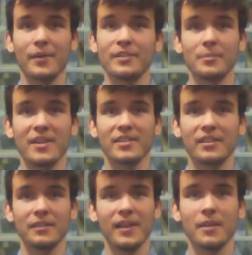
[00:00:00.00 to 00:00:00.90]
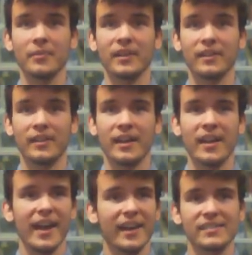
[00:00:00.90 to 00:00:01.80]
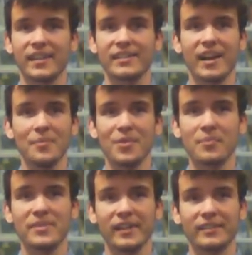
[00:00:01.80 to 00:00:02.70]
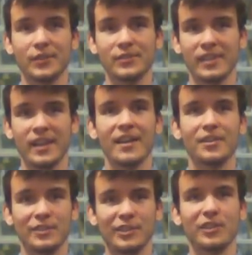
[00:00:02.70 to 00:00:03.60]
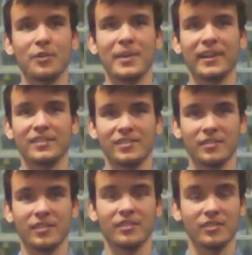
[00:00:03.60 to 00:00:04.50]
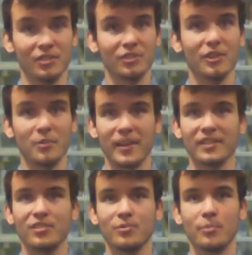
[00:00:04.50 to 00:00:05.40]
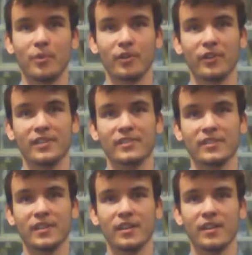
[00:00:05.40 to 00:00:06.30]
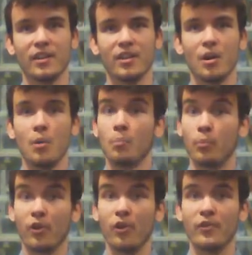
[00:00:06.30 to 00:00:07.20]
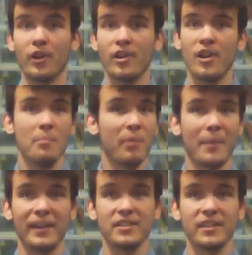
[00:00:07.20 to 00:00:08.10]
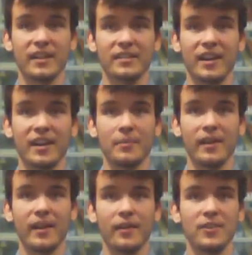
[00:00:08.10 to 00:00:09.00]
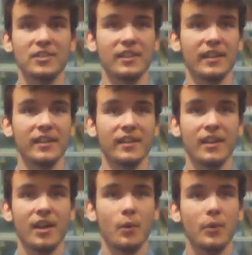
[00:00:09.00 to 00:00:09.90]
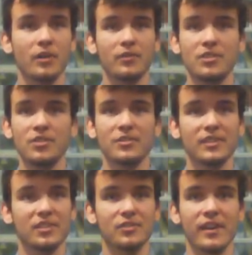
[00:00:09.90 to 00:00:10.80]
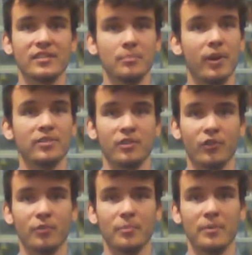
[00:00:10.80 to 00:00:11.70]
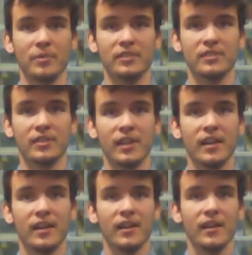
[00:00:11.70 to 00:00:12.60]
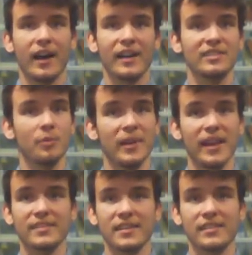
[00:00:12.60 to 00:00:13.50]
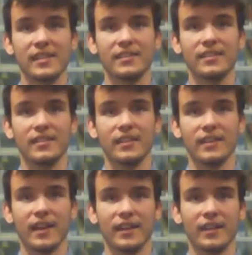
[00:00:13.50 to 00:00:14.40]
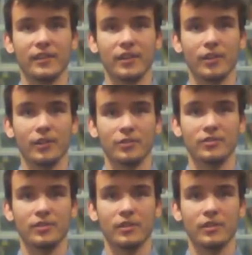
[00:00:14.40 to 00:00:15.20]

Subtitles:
us to measure our development against our timely objectives to ensure that we make suitable progress. Moreover, by managing our time efficiently, we could reduce the stress imposed on group members, as there will be less uncertainty and clearer goals.